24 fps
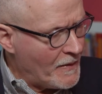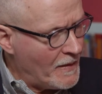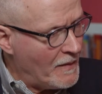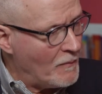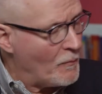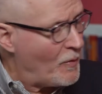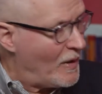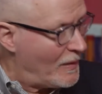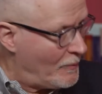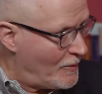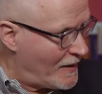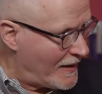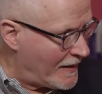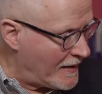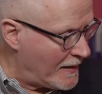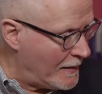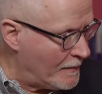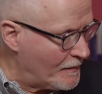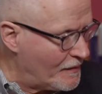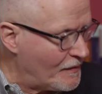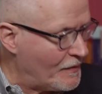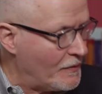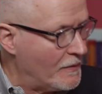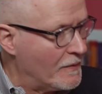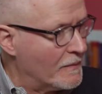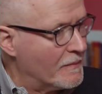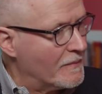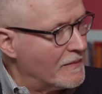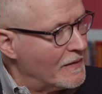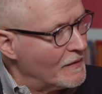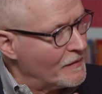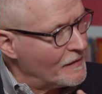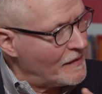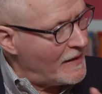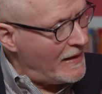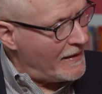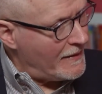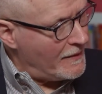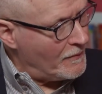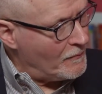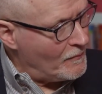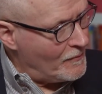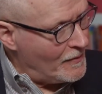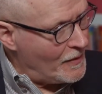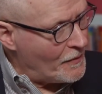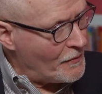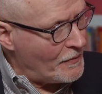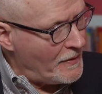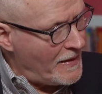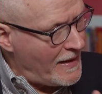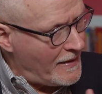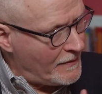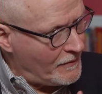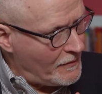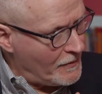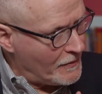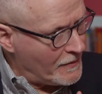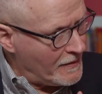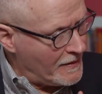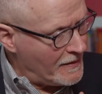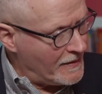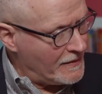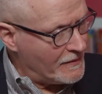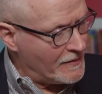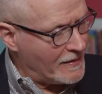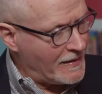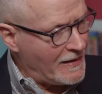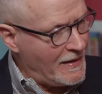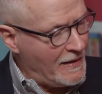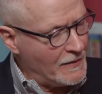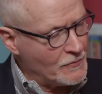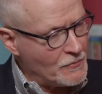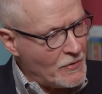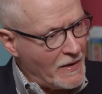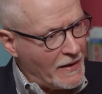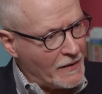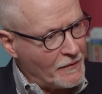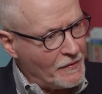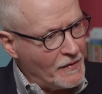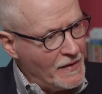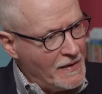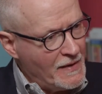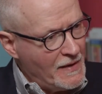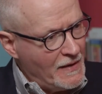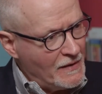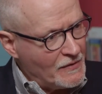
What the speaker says: when it comes to deciding whether or not they're going to get the contracts,